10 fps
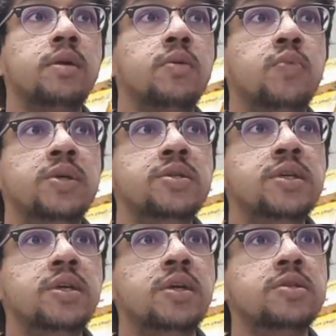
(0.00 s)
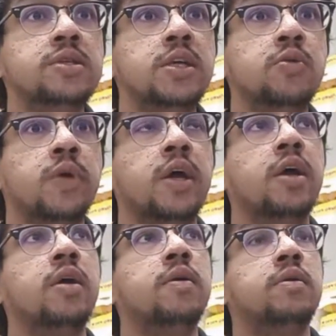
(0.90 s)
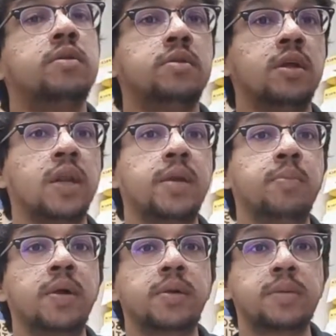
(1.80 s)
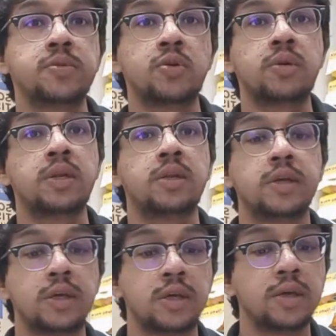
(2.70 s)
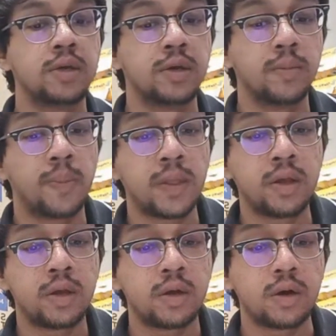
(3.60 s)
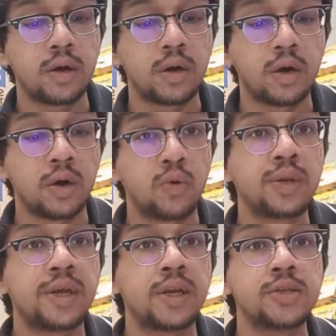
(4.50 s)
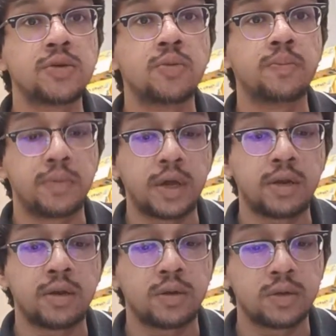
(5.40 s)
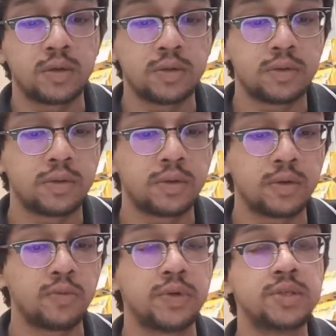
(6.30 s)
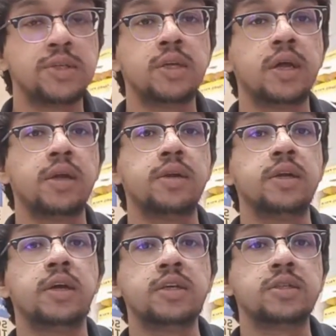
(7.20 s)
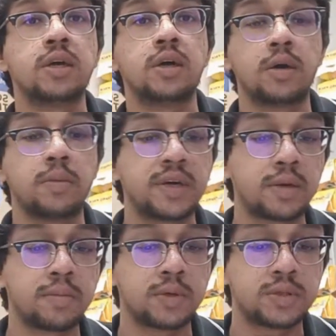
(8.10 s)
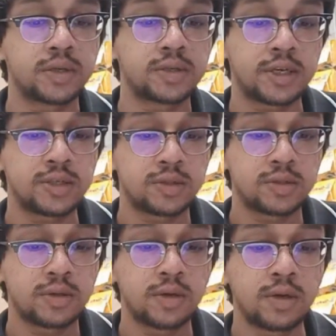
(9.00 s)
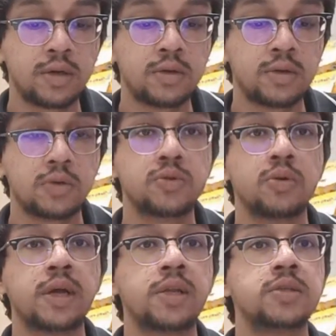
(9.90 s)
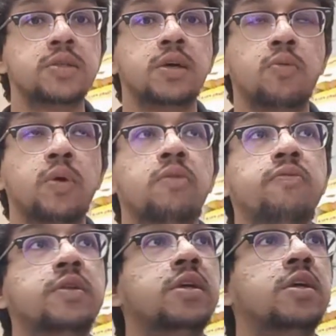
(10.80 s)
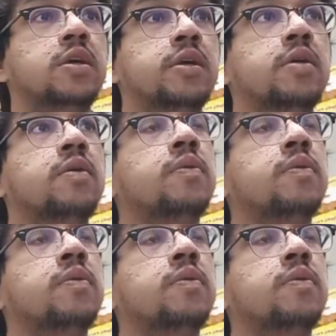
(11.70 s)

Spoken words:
we see a scene where the light bulb comes on in the old lady's home, and we see that it has become a success. So that is one of the